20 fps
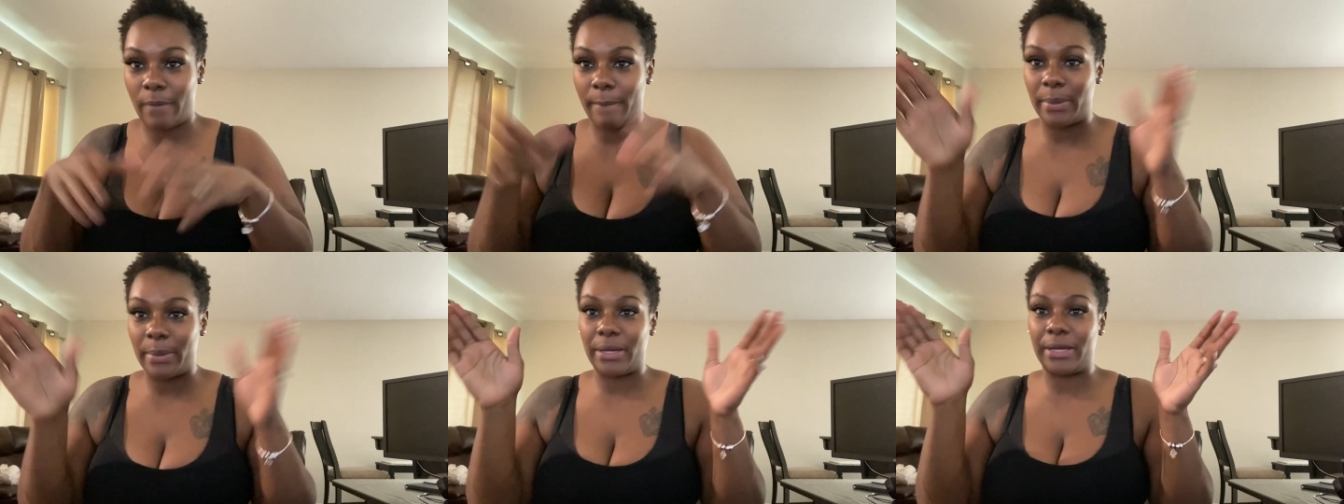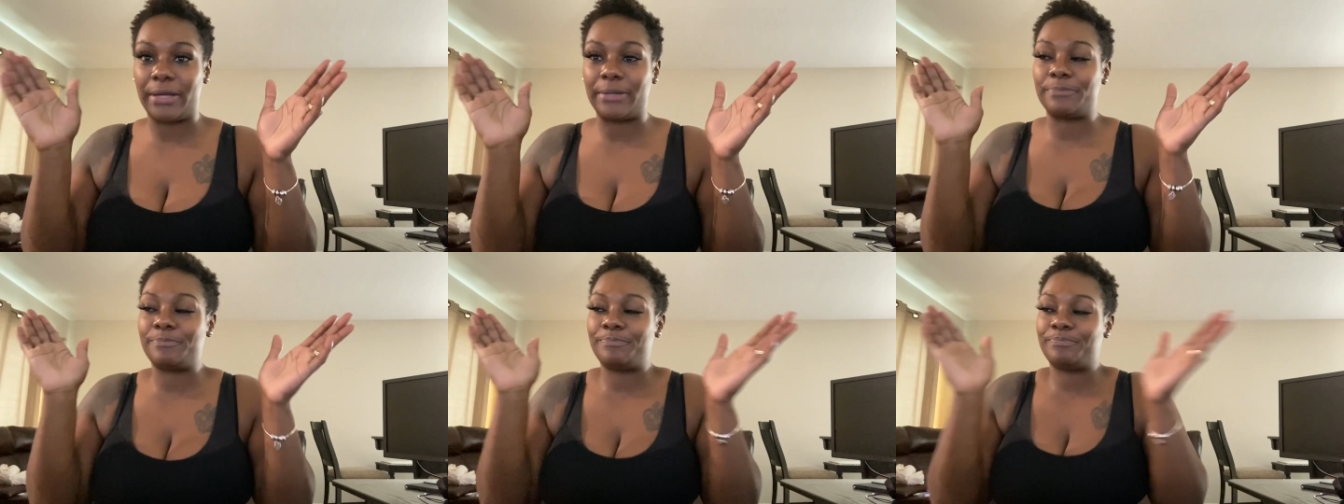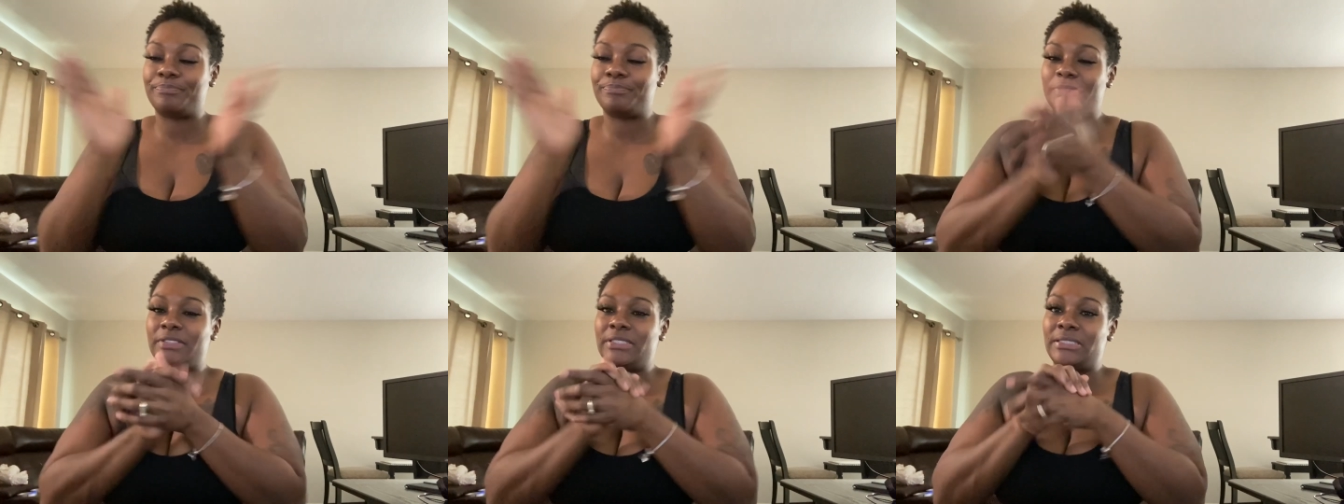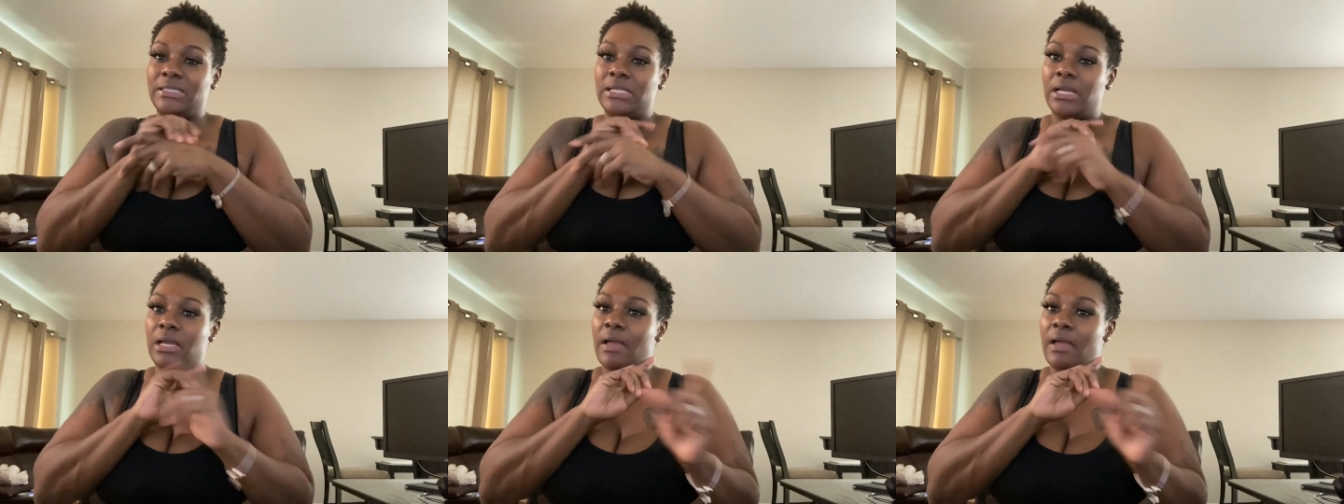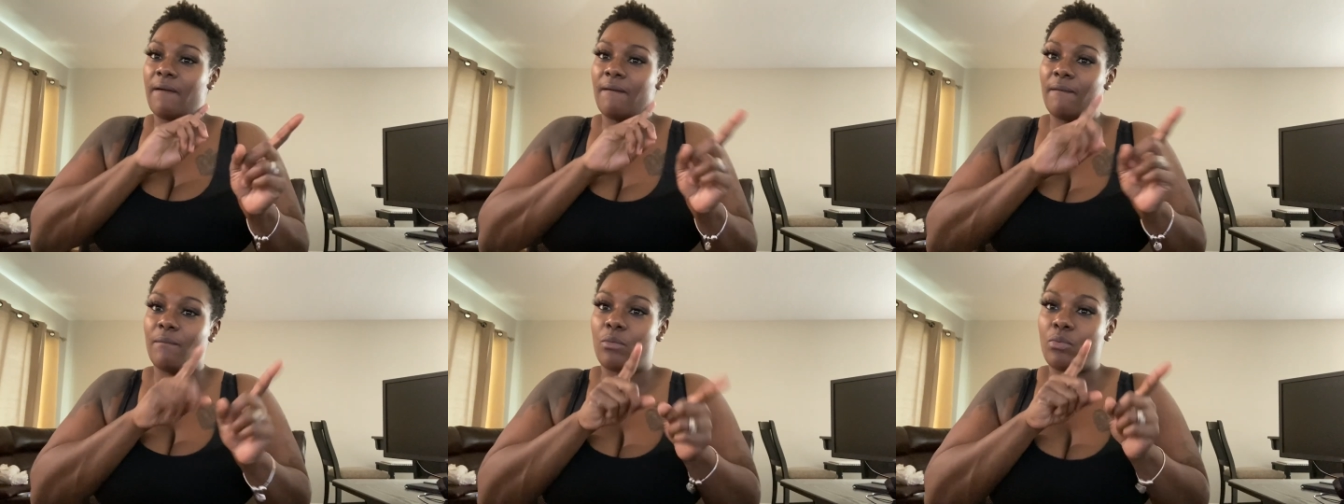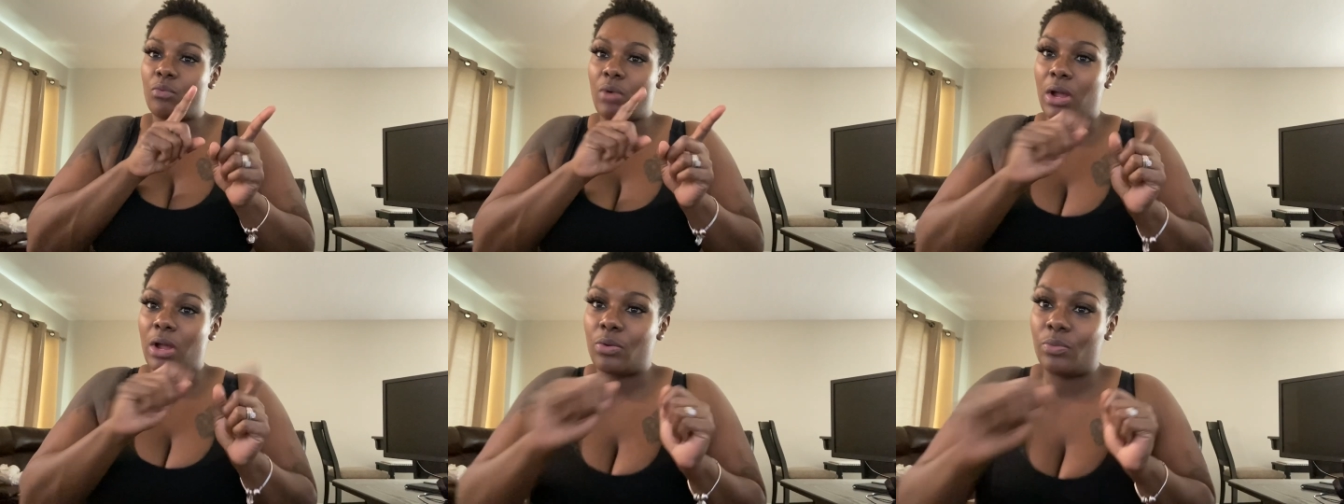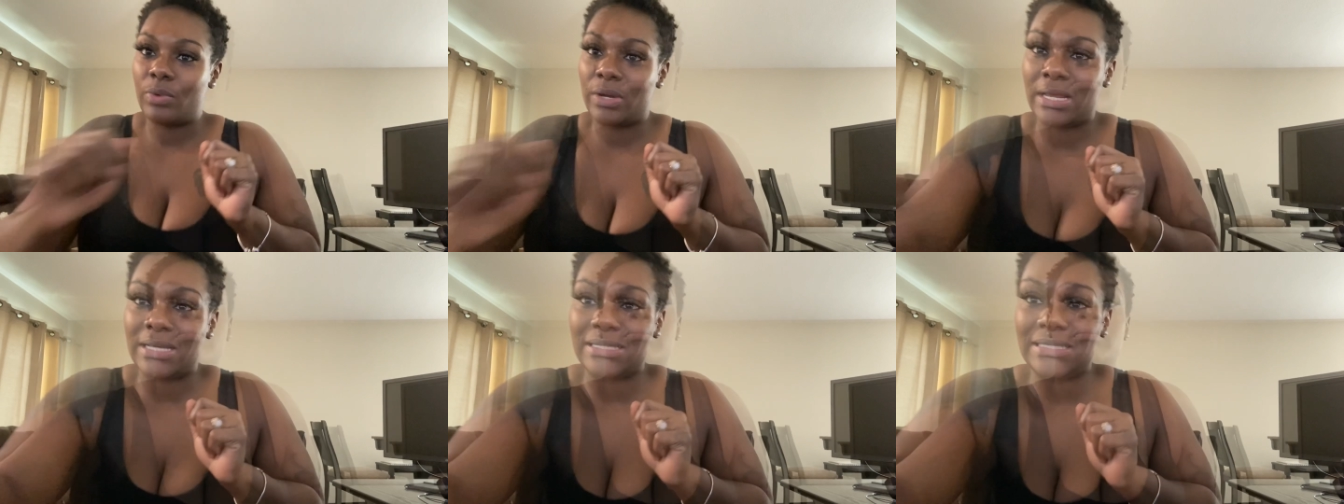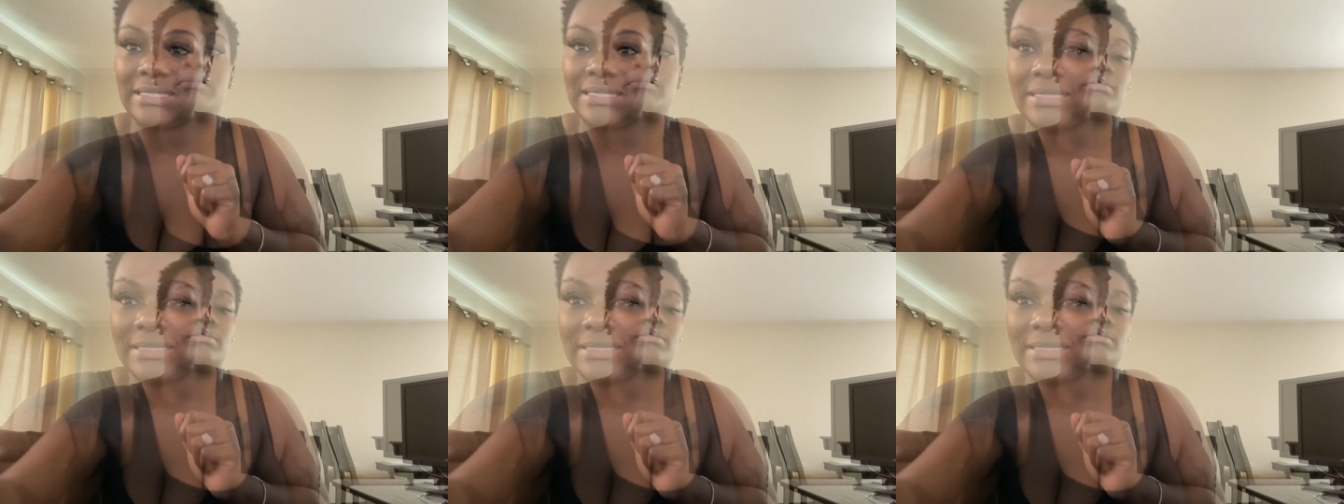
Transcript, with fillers: But rock with us.